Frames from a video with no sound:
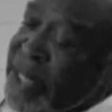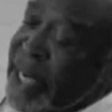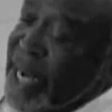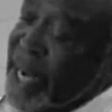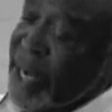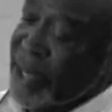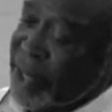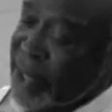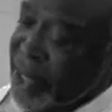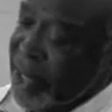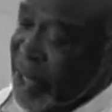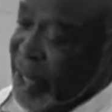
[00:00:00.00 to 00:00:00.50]
to
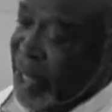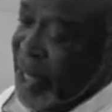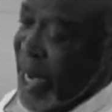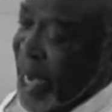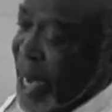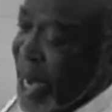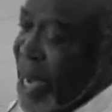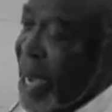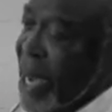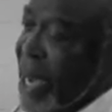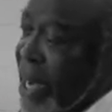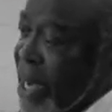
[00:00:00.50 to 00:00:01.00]
tell you
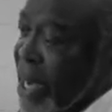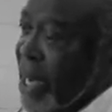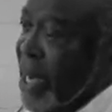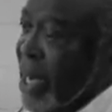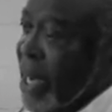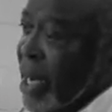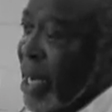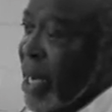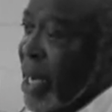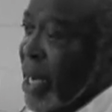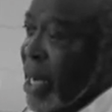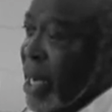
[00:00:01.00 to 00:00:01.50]
today,
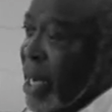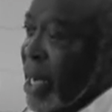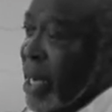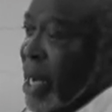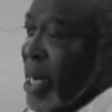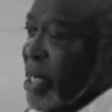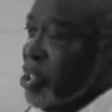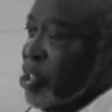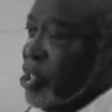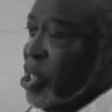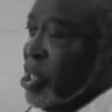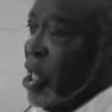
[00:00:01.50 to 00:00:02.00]

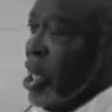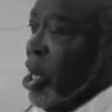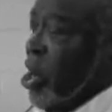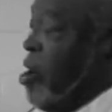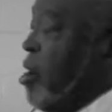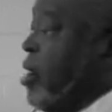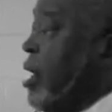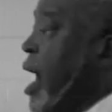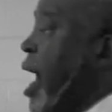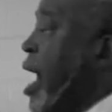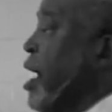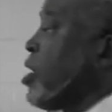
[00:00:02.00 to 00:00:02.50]
let's
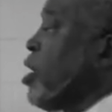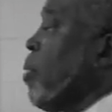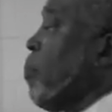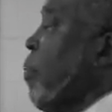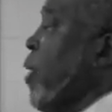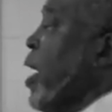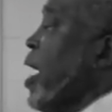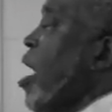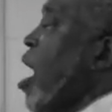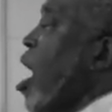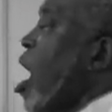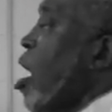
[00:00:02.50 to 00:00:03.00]
learn how to
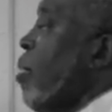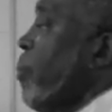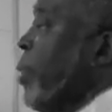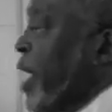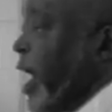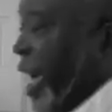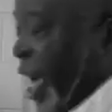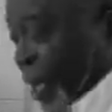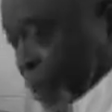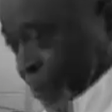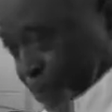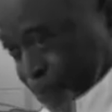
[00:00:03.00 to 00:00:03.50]
play
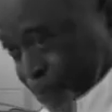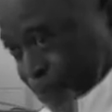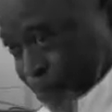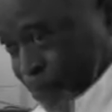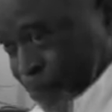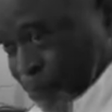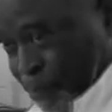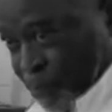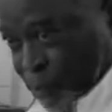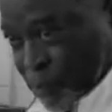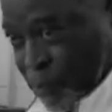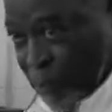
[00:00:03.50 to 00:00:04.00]
harmony.
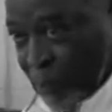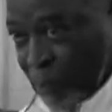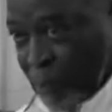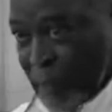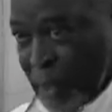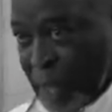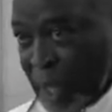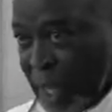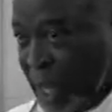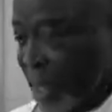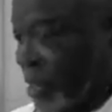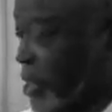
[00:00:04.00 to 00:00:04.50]
All right.
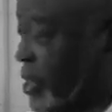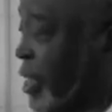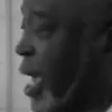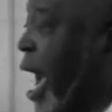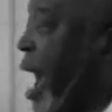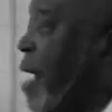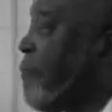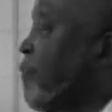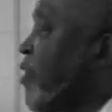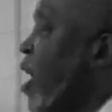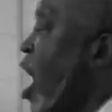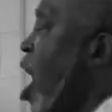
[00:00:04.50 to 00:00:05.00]
It's
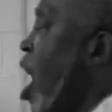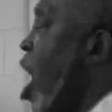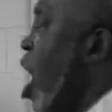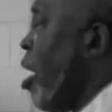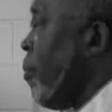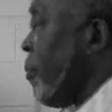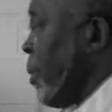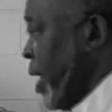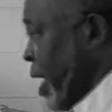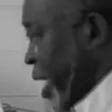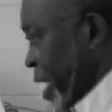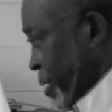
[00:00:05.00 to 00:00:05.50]
time for
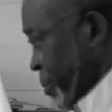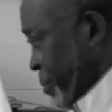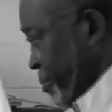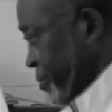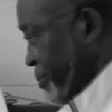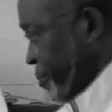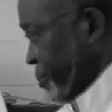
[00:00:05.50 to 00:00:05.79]
harmony.